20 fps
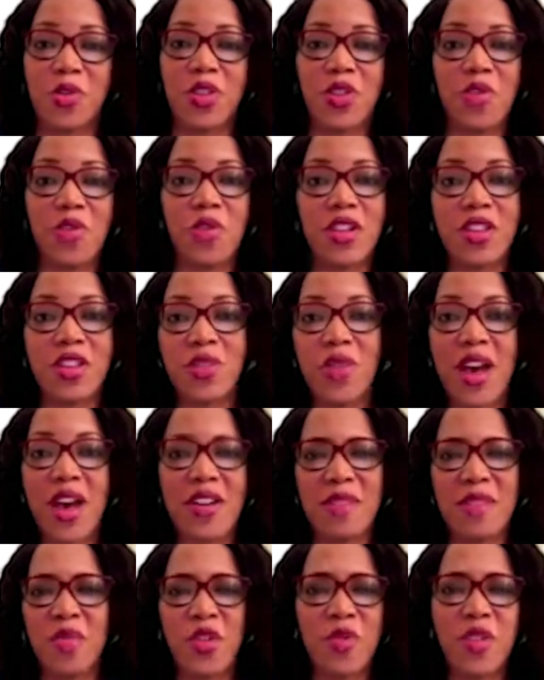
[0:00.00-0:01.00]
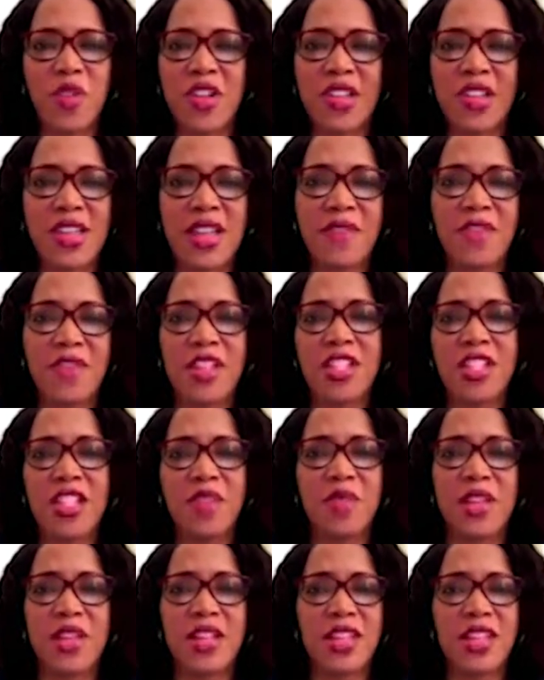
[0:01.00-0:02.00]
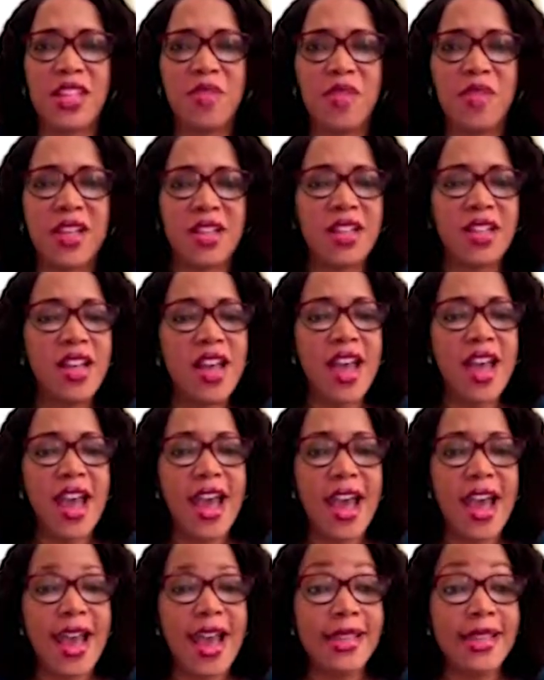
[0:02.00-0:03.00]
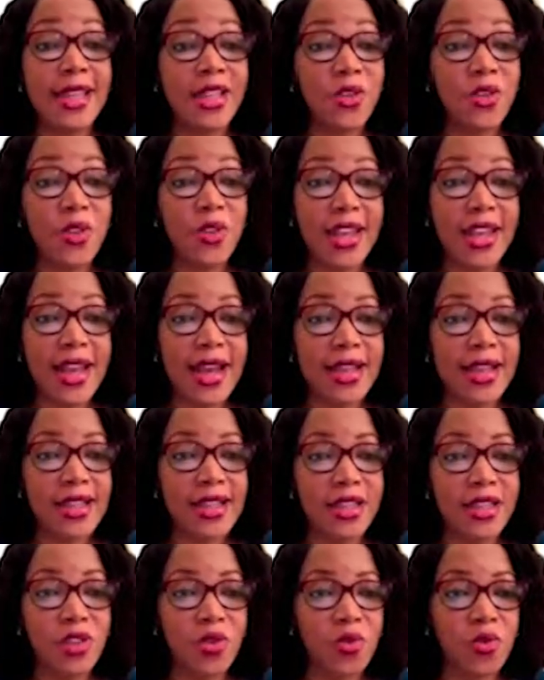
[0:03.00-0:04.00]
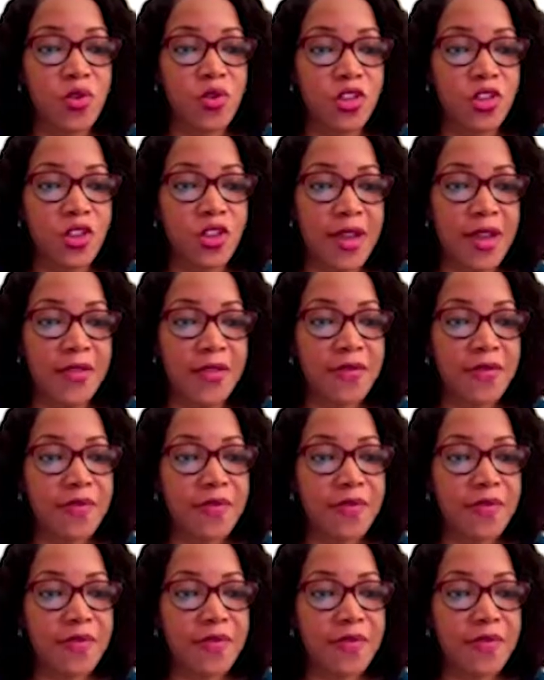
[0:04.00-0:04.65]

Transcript: So once you have, and most persons have a Gmail email, and then you can access Google Drive.